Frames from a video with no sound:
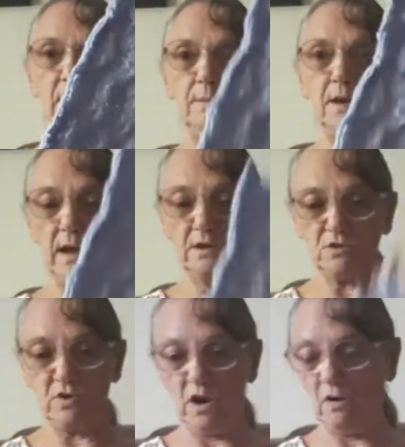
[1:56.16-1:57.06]
bit
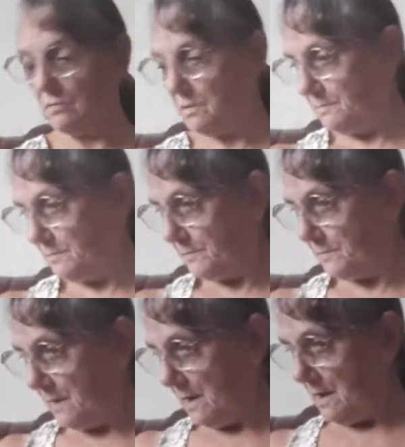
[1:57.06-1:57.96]
extra yarn.
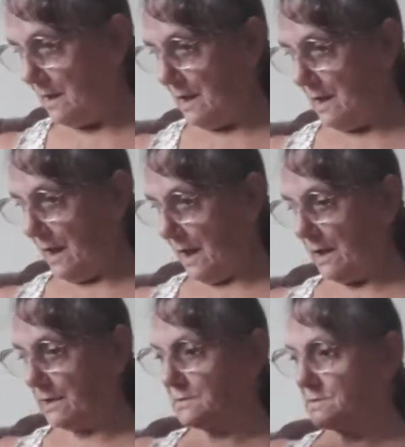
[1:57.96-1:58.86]

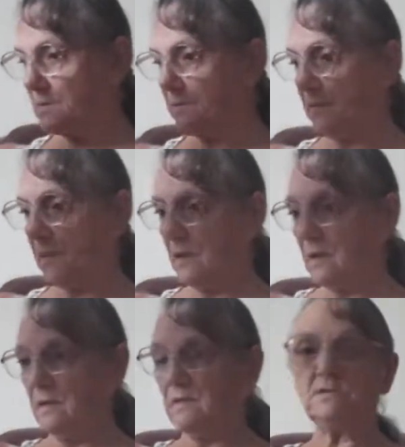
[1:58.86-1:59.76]
And
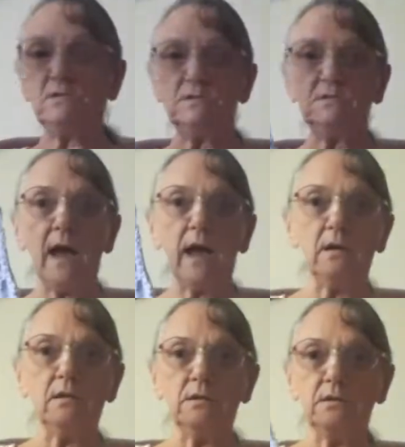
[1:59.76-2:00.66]
this is
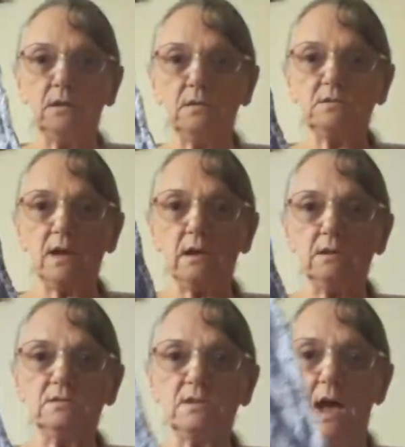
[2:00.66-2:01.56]
the second
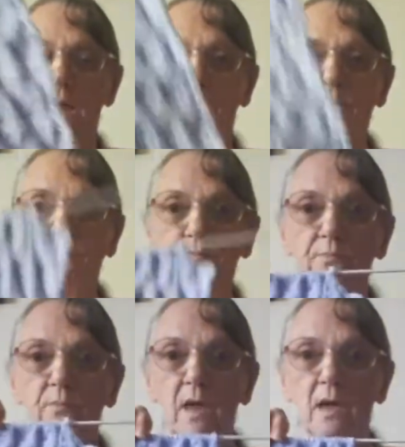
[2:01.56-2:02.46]
side.
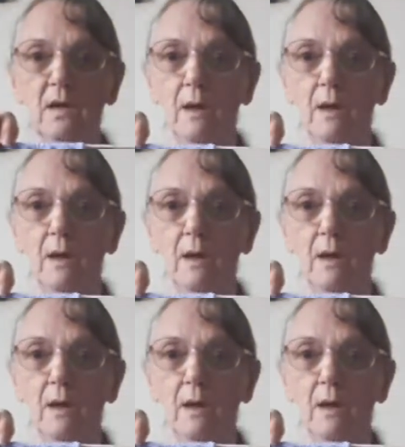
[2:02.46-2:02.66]
I'm